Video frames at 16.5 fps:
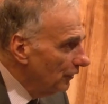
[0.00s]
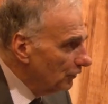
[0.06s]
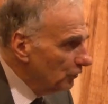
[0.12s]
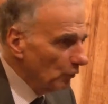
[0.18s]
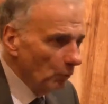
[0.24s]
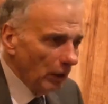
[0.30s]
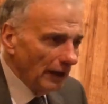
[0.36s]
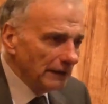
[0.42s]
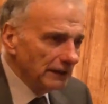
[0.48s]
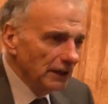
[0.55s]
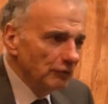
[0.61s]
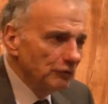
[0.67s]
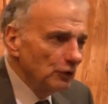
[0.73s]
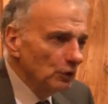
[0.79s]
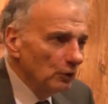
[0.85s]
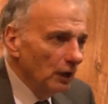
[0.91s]
So why
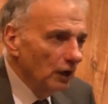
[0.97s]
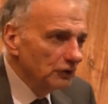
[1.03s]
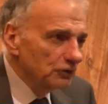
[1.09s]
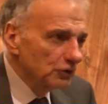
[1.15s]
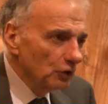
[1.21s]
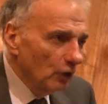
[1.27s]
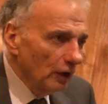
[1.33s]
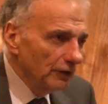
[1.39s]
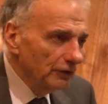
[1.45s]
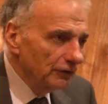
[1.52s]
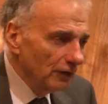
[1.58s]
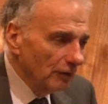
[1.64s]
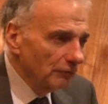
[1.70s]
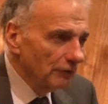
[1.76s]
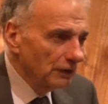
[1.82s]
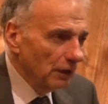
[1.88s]
give you a choice
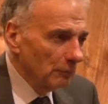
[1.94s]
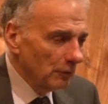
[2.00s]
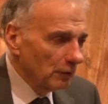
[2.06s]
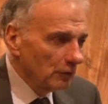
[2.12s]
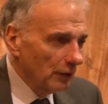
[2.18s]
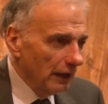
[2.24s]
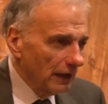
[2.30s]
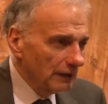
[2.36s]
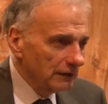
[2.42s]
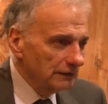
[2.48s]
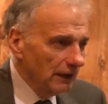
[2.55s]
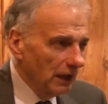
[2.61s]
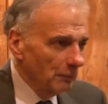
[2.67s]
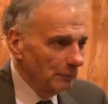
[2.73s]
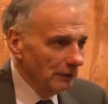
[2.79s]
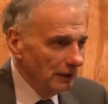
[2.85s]
of a Democratic
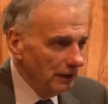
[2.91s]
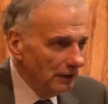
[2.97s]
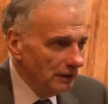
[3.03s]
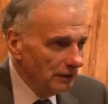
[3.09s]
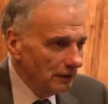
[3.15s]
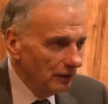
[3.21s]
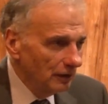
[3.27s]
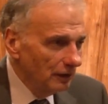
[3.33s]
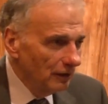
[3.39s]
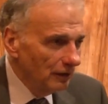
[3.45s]
nominee